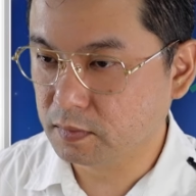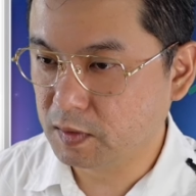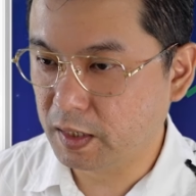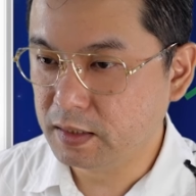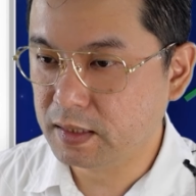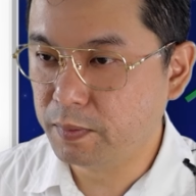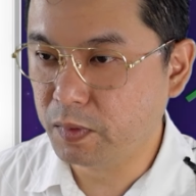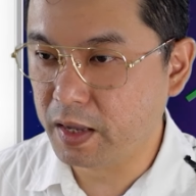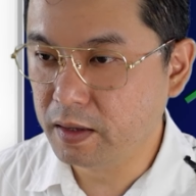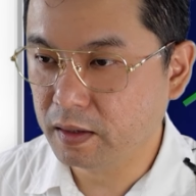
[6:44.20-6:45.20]
Okay, same
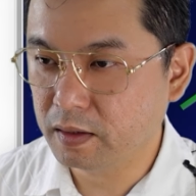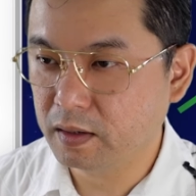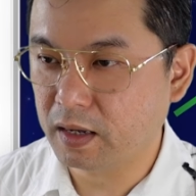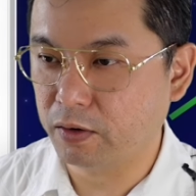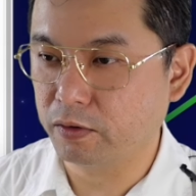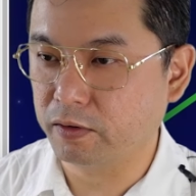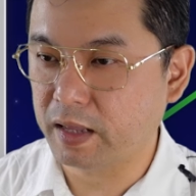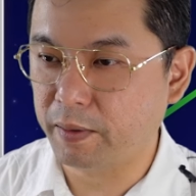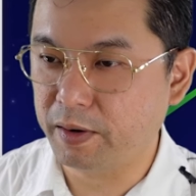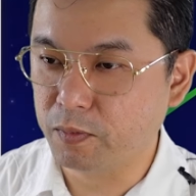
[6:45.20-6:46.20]
thing. I don't want to
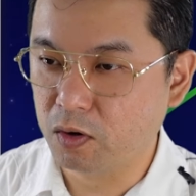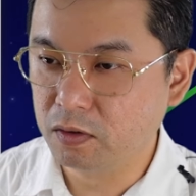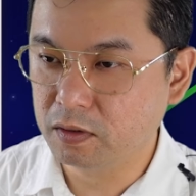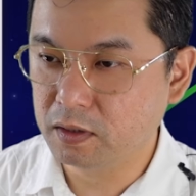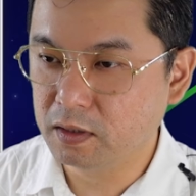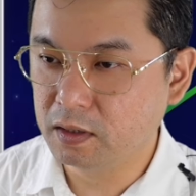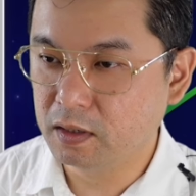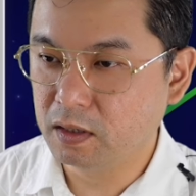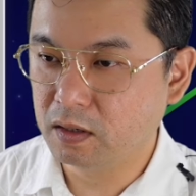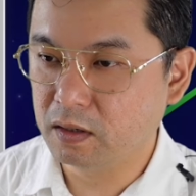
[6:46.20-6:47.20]
type anymore.
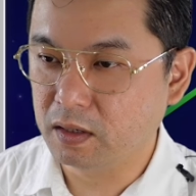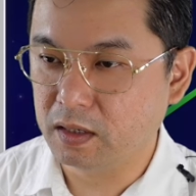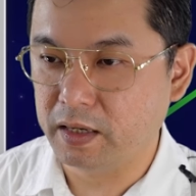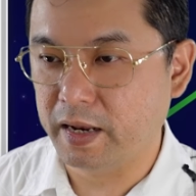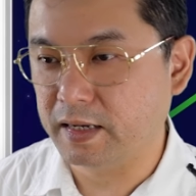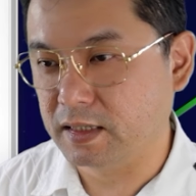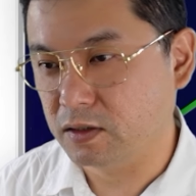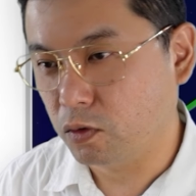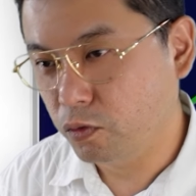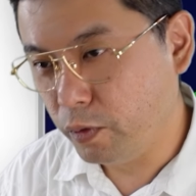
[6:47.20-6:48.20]
It has
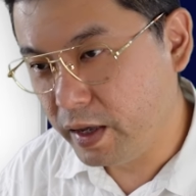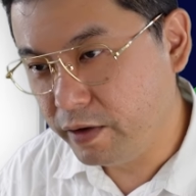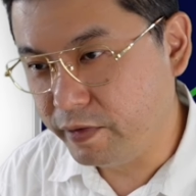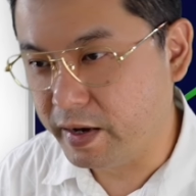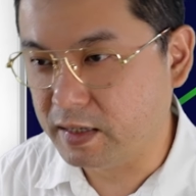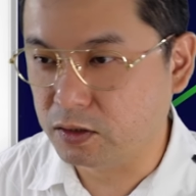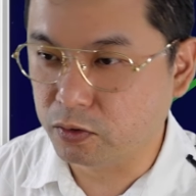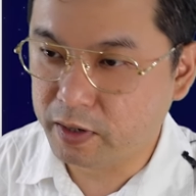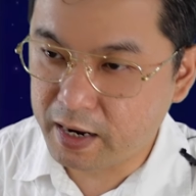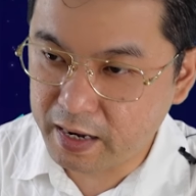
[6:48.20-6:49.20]
its own width, it has its
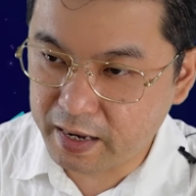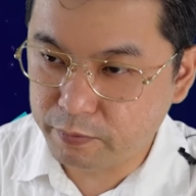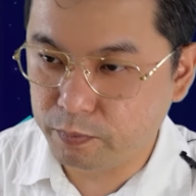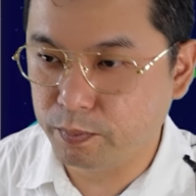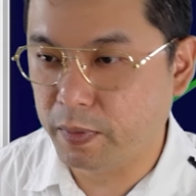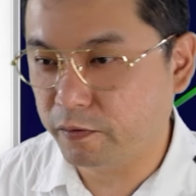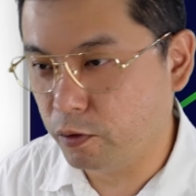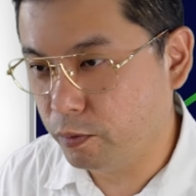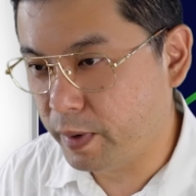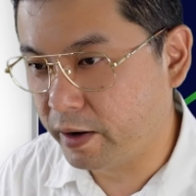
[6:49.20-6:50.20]
own height, the
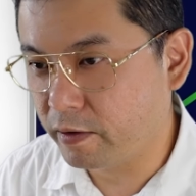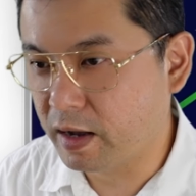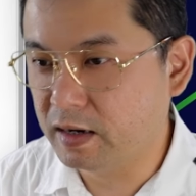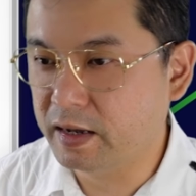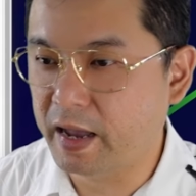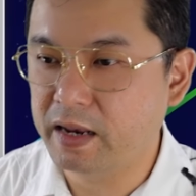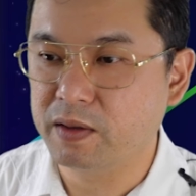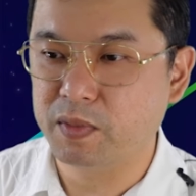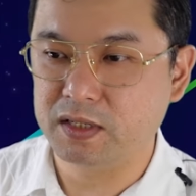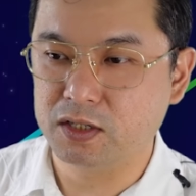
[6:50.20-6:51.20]
font background color, and the
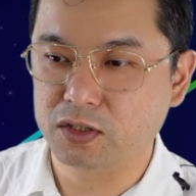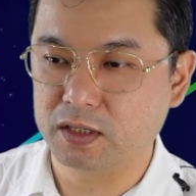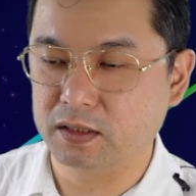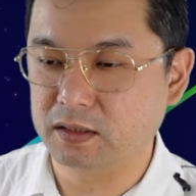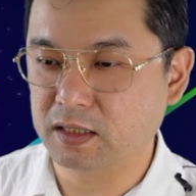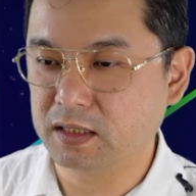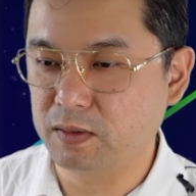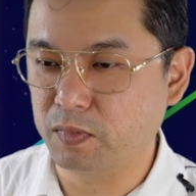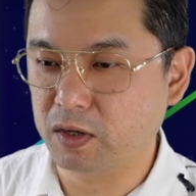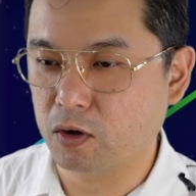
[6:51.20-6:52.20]
position. Just
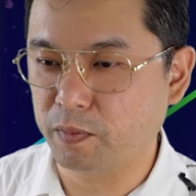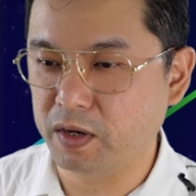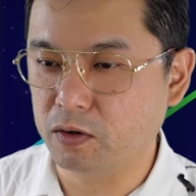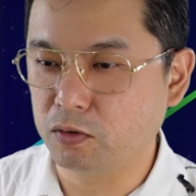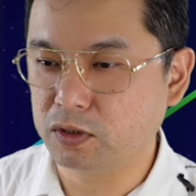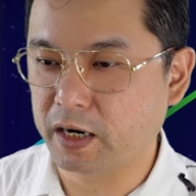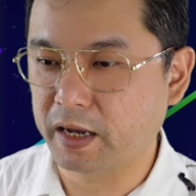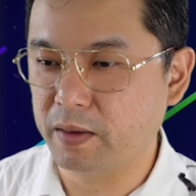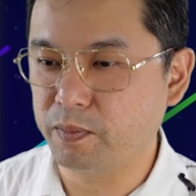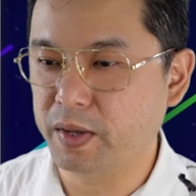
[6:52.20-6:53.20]
simply copy the whole chunk
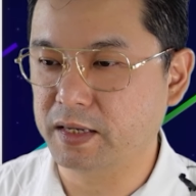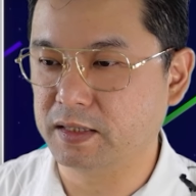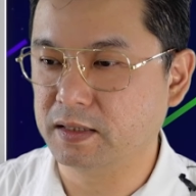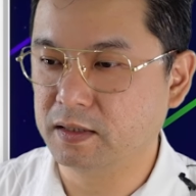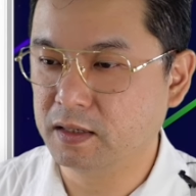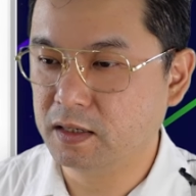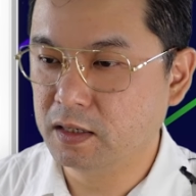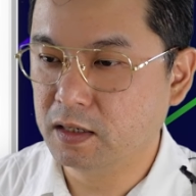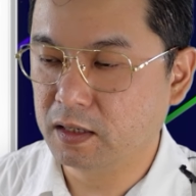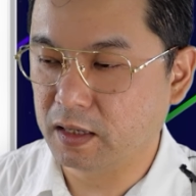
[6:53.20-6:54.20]
and paste.
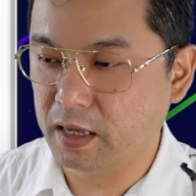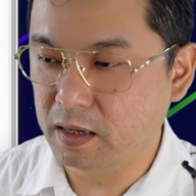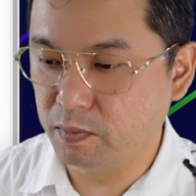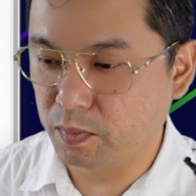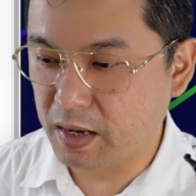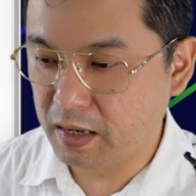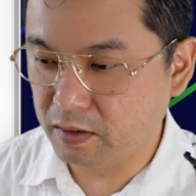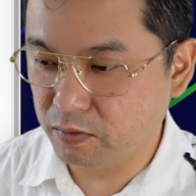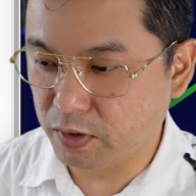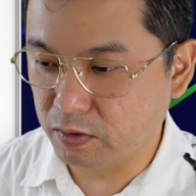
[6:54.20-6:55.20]
Okay, but
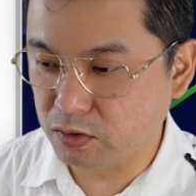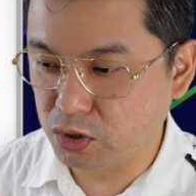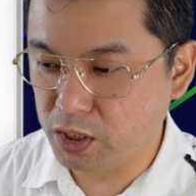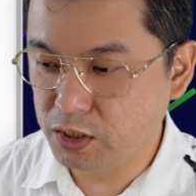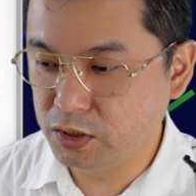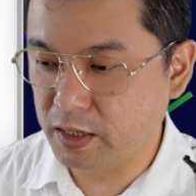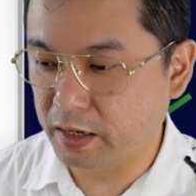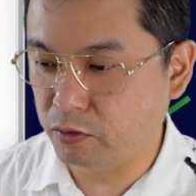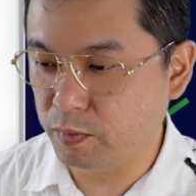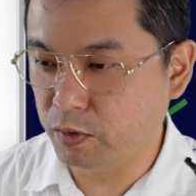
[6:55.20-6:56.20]
we're gonna change the
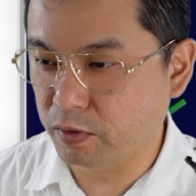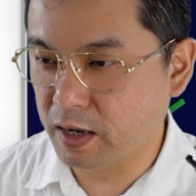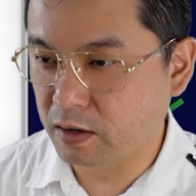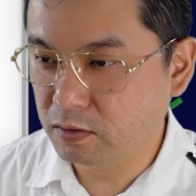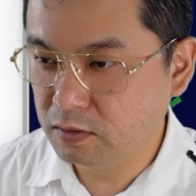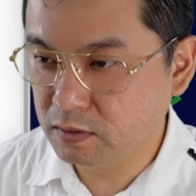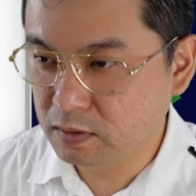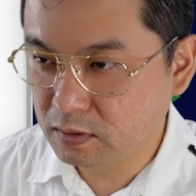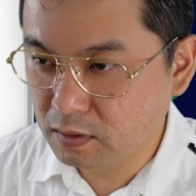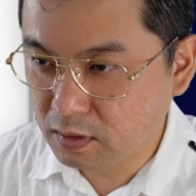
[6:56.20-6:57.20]
attribute now.
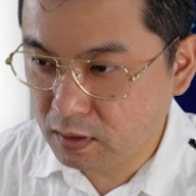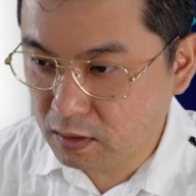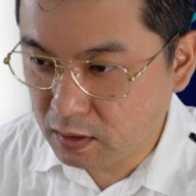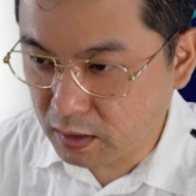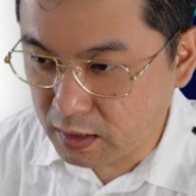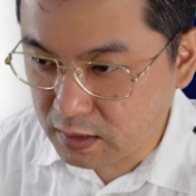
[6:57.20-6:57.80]
Okay,